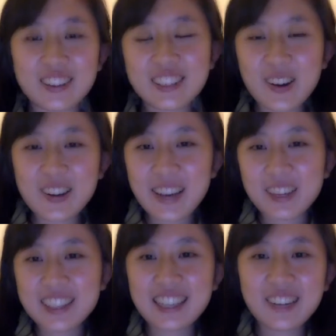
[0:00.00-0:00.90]
So yeah,
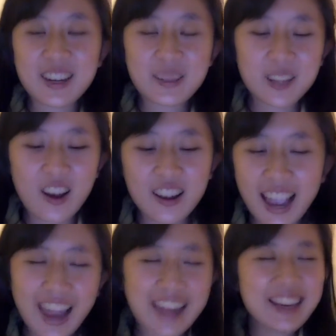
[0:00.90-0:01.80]
it's another random talk,
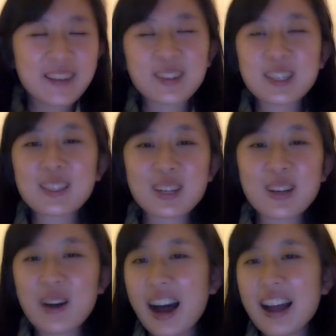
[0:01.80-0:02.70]
and for this
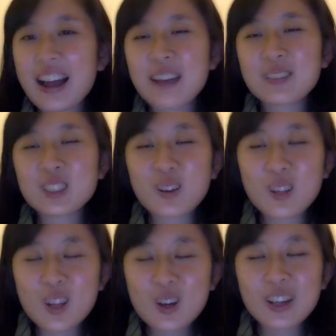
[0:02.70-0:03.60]
video I am so
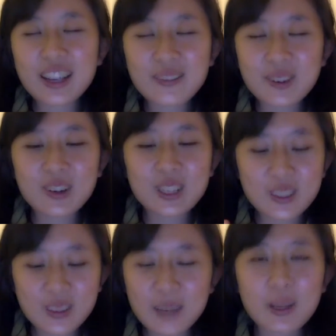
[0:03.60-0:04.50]
looking forward to
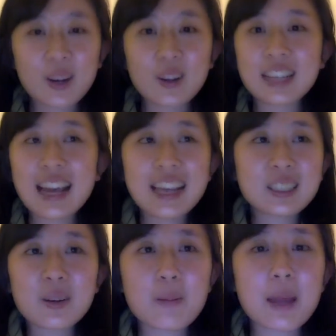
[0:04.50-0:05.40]
it because it's
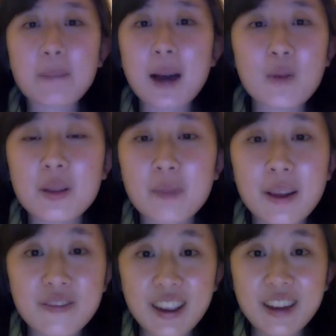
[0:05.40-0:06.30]
going to be about one of my
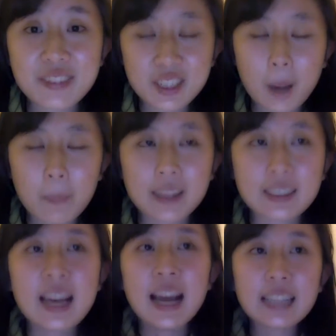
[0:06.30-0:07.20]
favorite topics.
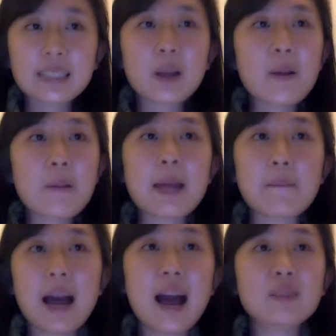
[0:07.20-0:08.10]
It's going to be
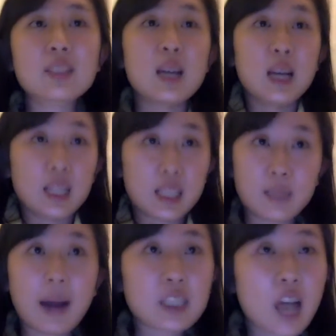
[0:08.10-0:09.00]
about
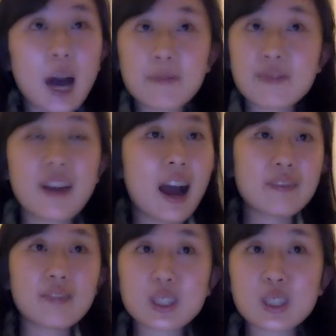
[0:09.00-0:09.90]
my top
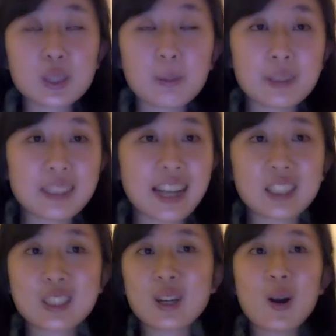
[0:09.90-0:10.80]
5
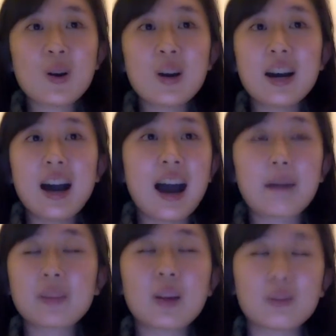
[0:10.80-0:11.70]
supernatural,
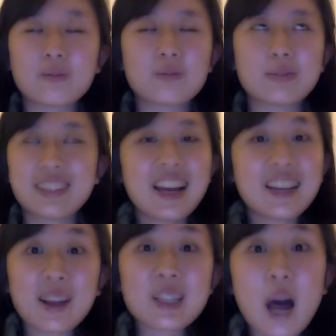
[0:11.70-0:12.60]

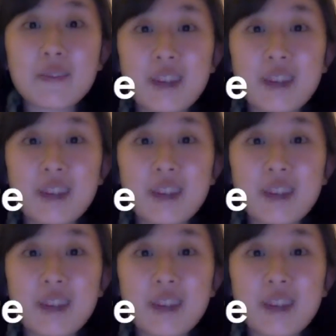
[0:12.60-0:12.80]
my top